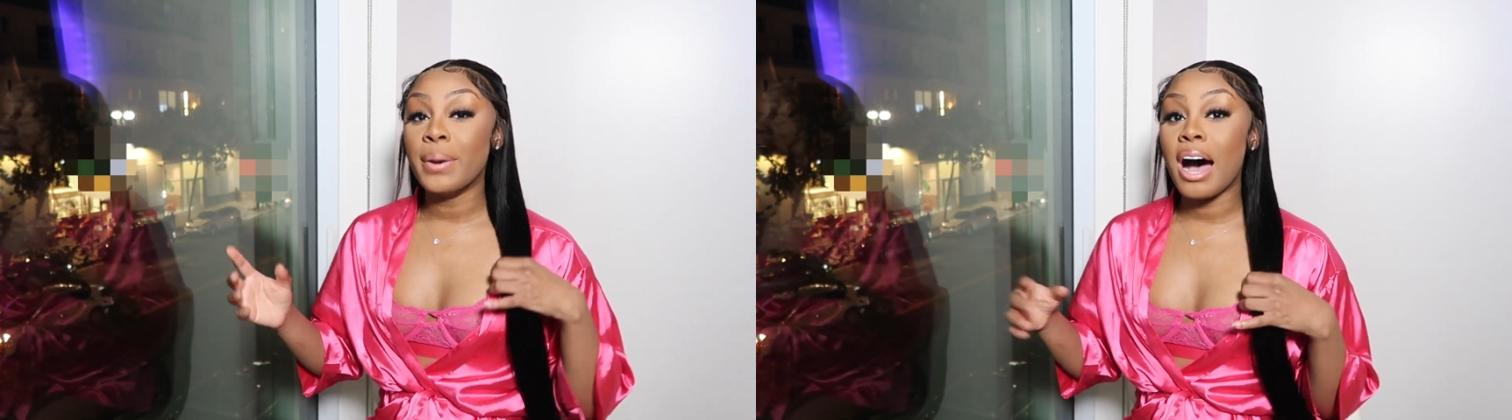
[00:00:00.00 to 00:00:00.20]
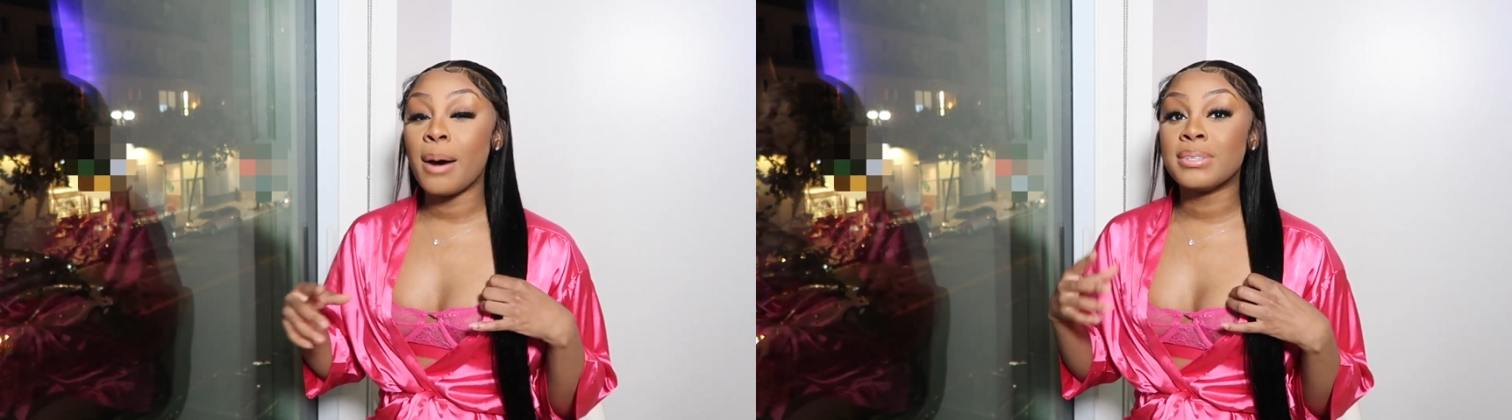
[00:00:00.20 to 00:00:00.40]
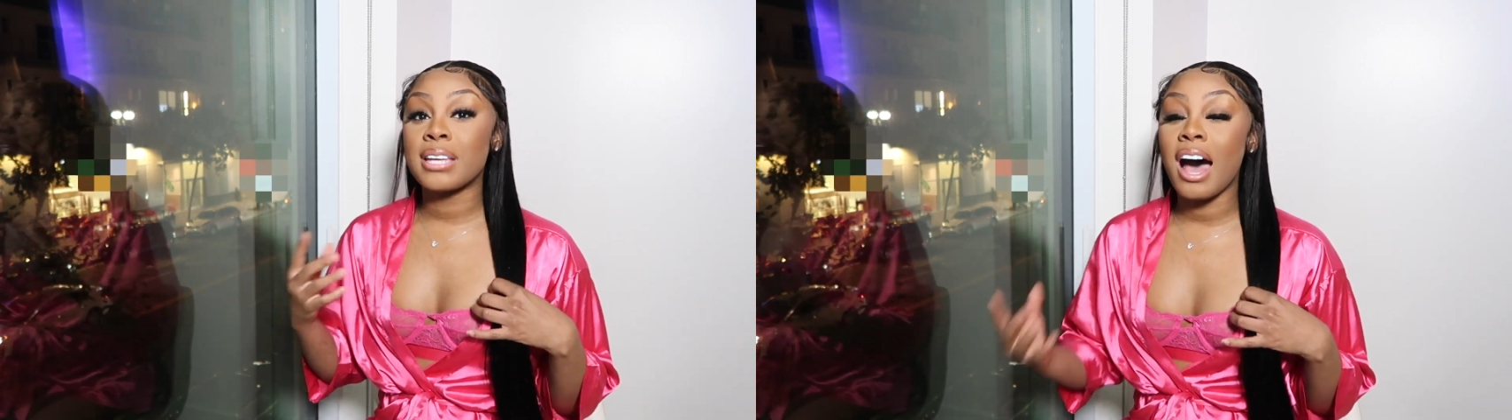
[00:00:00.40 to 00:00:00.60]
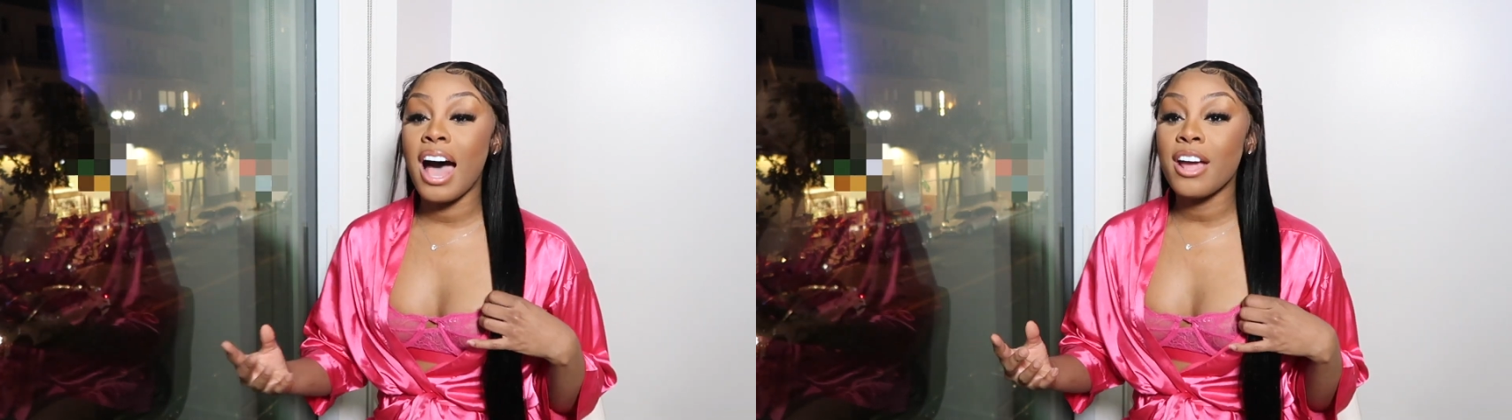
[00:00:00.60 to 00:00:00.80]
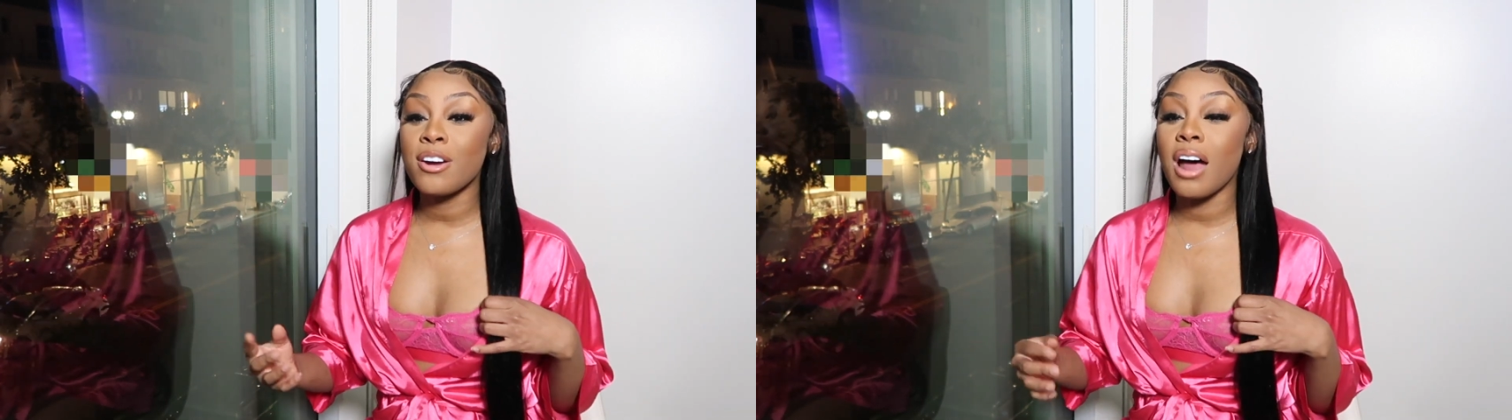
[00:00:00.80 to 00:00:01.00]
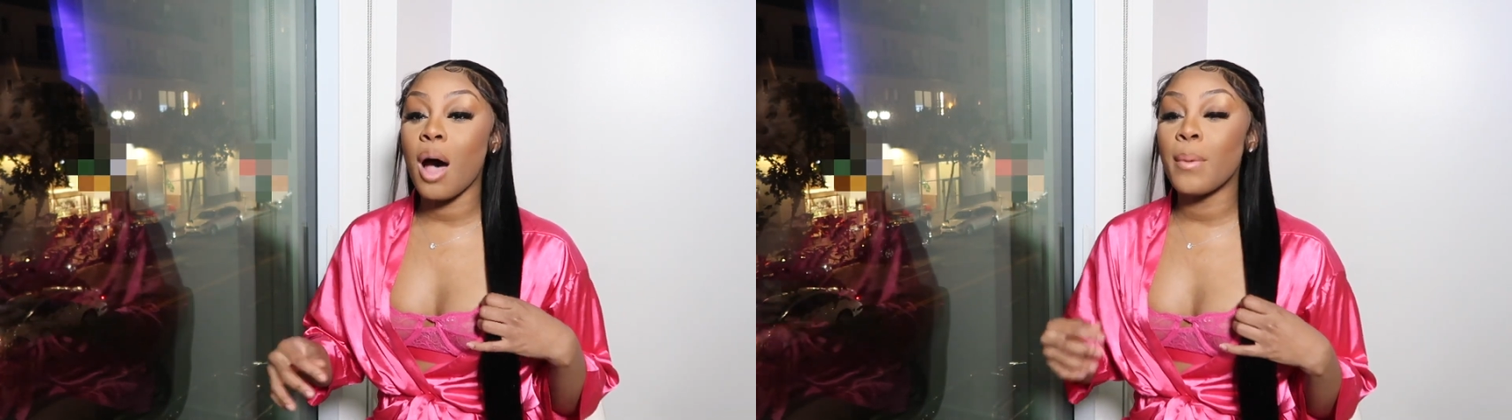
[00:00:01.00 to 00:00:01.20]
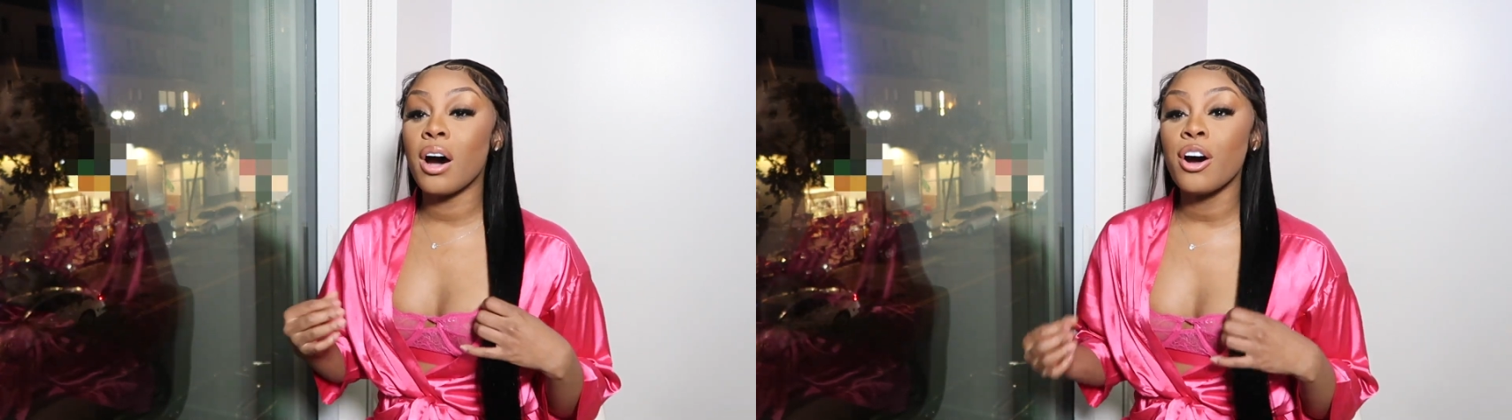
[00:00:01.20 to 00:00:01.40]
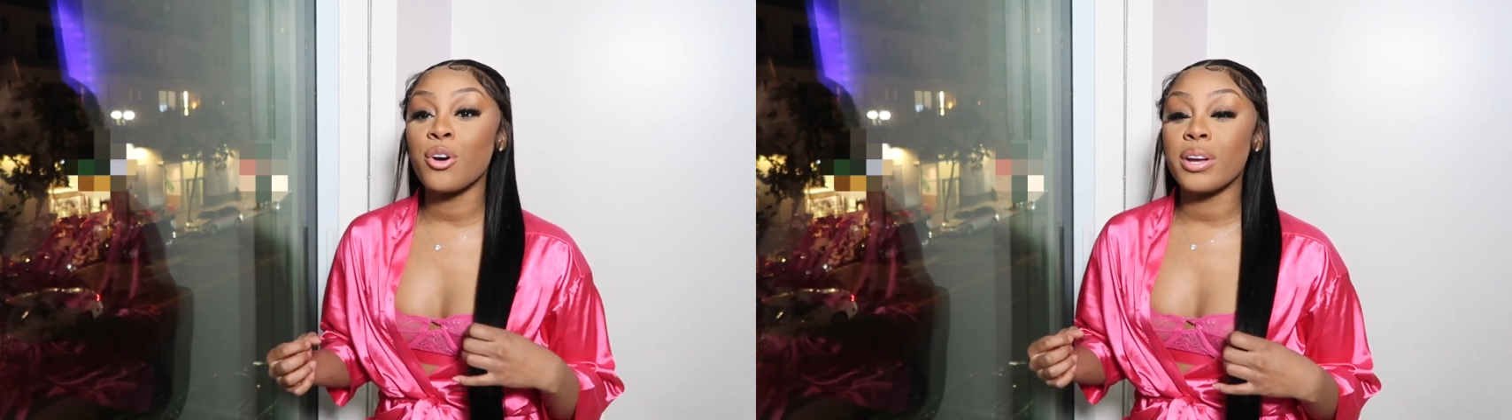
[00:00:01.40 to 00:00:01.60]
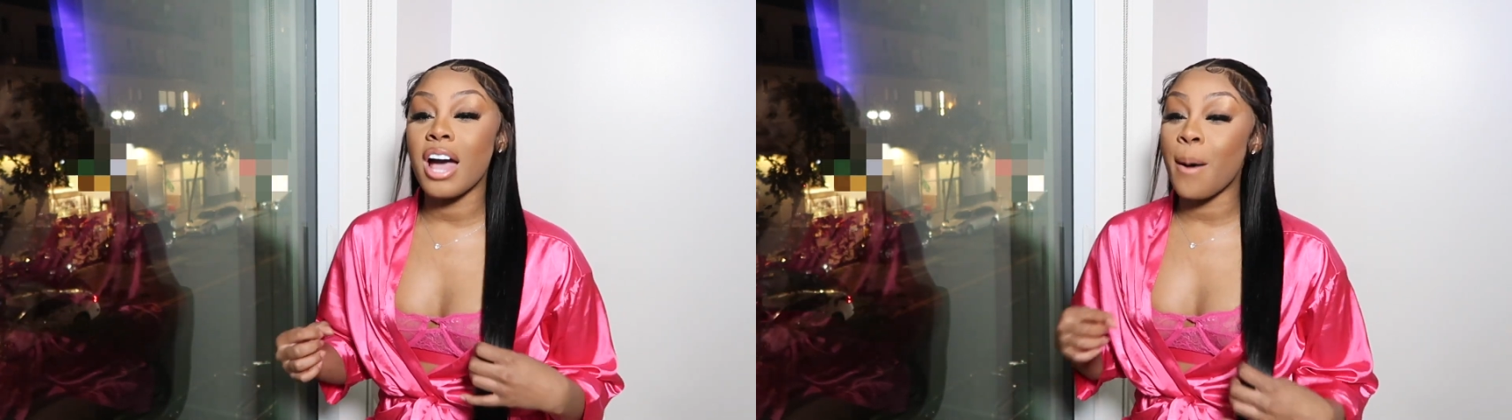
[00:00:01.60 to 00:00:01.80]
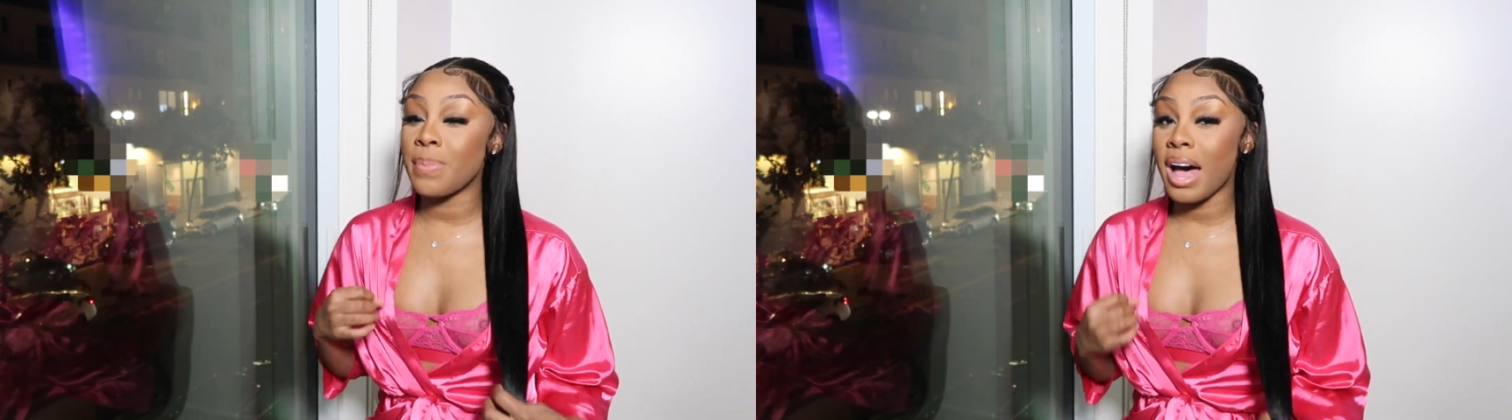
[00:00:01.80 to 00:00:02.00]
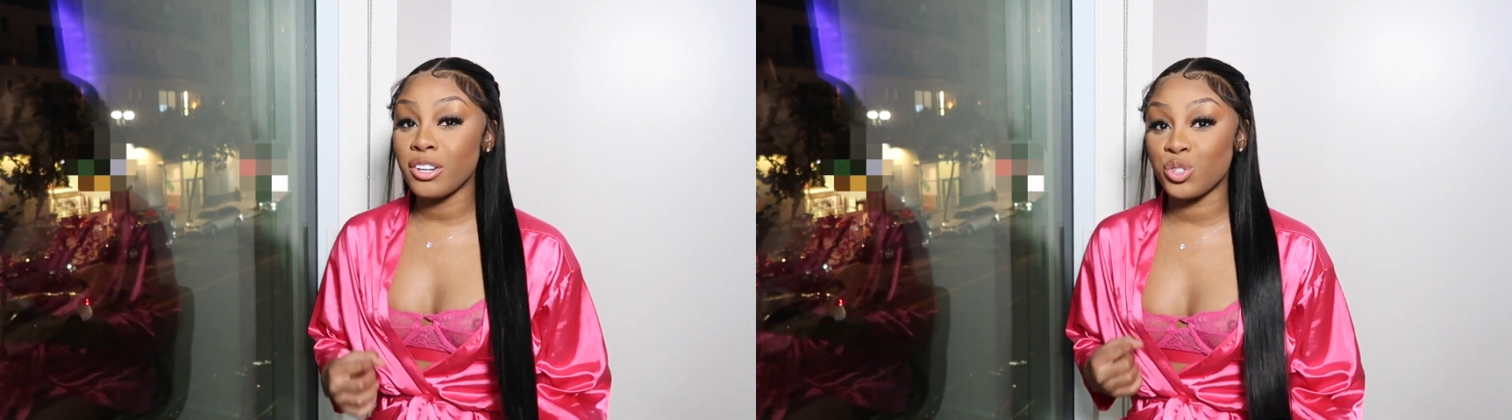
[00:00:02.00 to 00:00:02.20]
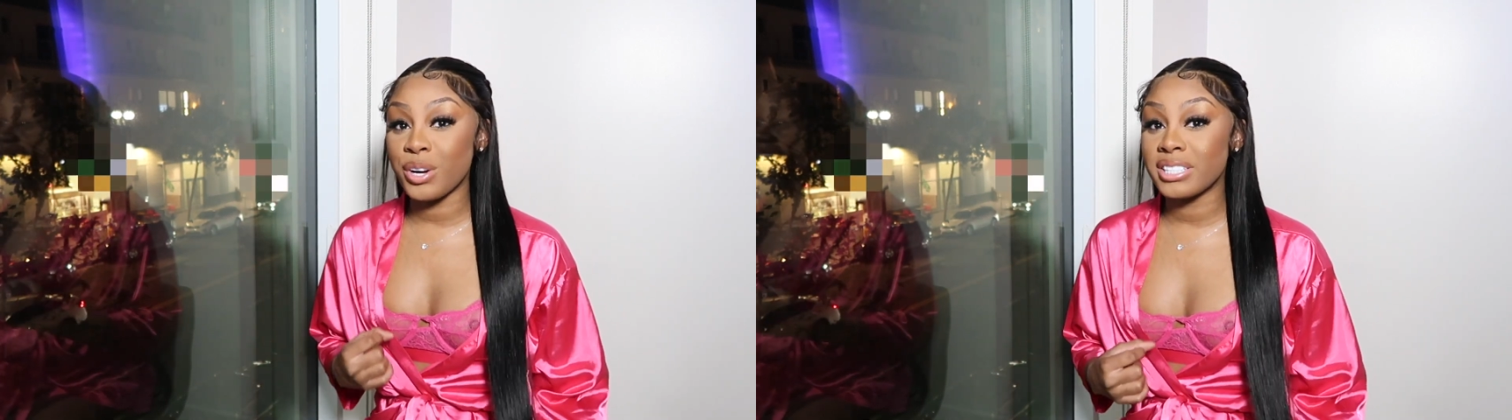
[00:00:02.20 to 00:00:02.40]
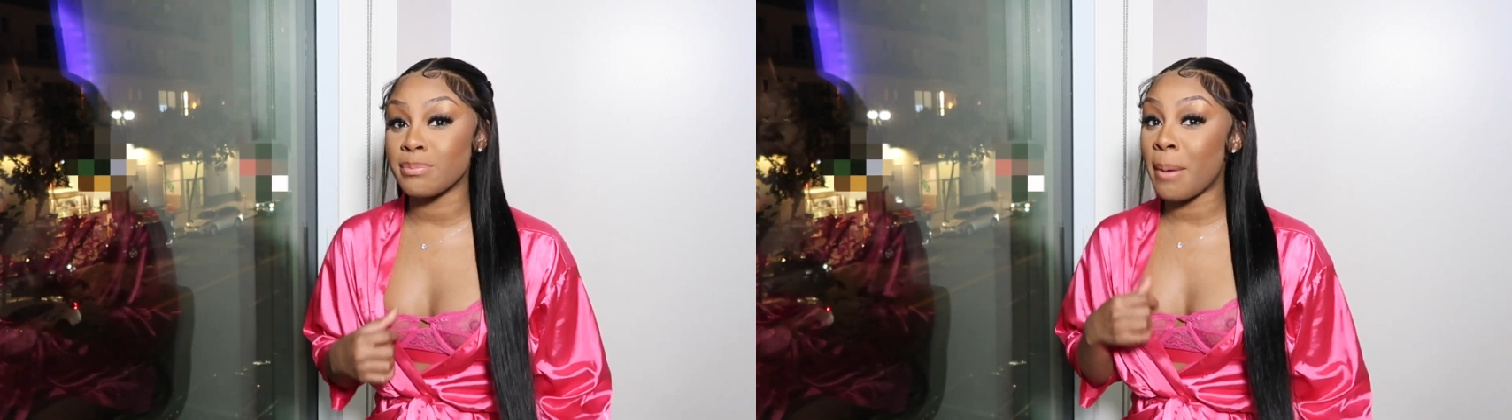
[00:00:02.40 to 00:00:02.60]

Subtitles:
But I'm tired, I'm hungry, I'm not dressed,